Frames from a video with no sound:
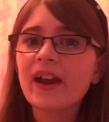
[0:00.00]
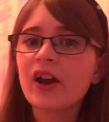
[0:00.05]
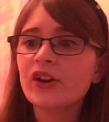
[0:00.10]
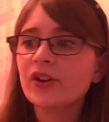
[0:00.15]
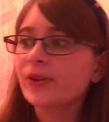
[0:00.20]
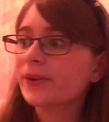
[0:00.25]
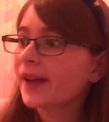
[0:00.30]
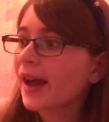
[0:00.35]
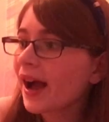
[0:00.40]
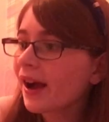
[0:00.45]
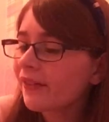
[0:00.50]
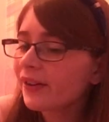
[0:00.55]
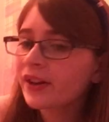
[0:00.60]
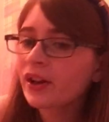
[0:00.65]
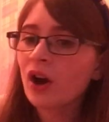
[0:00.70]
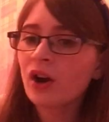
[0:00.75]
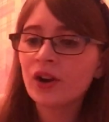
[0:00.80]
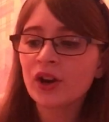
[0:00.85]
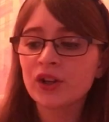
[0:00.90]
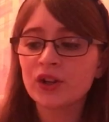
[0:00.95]
Are you
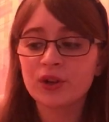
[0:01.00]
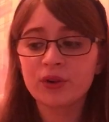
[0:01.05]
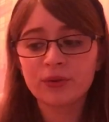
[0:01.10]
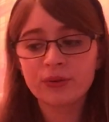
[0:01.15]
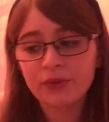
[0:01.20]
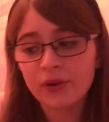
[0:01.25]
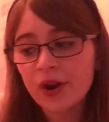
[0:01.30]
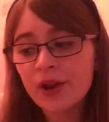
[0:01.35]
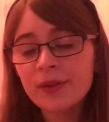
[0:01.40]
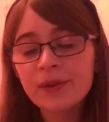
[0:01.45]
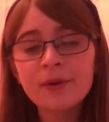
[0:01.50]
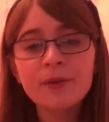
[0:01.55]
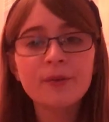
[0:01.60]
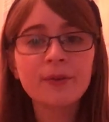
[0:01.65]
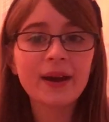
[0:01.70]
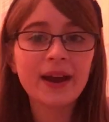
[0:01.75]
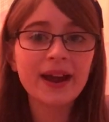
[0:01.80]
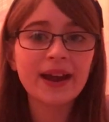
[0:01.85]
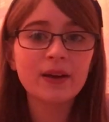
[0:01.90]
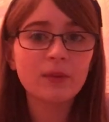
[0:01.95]
carrying on? Are you throwing them
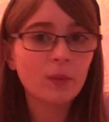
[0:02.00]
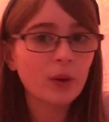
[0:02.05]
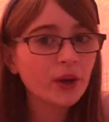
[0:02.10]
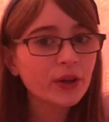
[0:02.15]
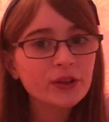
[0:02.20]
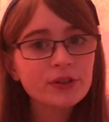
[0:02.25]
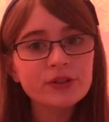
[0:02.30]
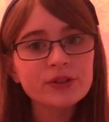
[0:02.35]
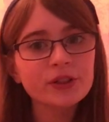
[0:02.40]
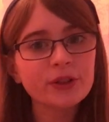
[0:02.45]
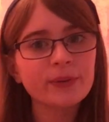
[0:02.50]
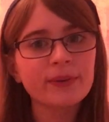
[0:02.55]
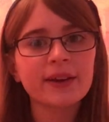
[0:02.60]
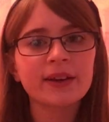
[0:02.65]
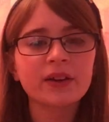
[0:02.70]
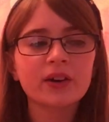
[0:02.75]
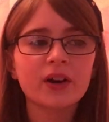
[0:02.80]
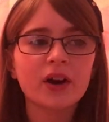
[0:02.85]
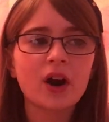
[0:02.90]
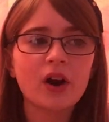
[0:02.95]
away? What are you
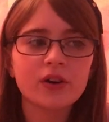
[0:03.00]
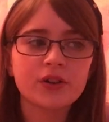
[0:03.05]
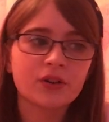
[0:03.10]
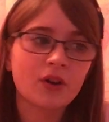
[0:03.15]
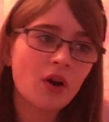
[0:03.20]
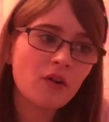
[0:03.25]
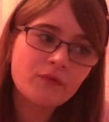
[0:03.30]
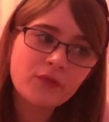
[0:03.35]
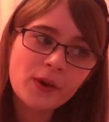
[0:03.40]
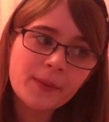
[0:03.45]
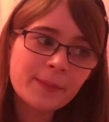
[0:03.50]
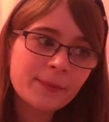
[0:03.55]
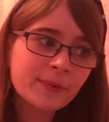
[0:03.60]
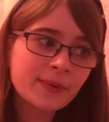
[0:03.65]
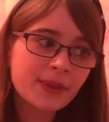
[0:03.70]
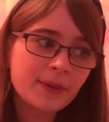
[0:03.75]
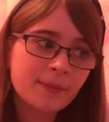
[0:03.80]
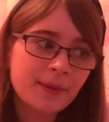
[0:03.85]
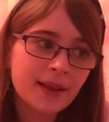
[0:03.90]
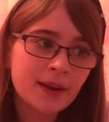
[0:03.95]
doing? Are you not filming
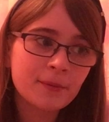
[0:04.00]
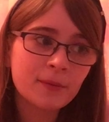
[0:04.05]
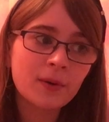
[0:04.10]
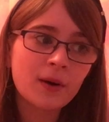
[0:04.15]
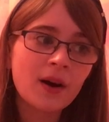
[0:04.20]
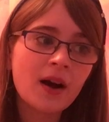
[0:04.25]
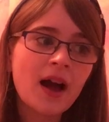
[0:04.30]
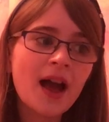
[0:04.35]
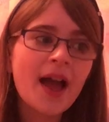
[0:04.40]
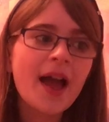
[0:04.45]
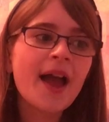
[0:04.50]
with them anymore?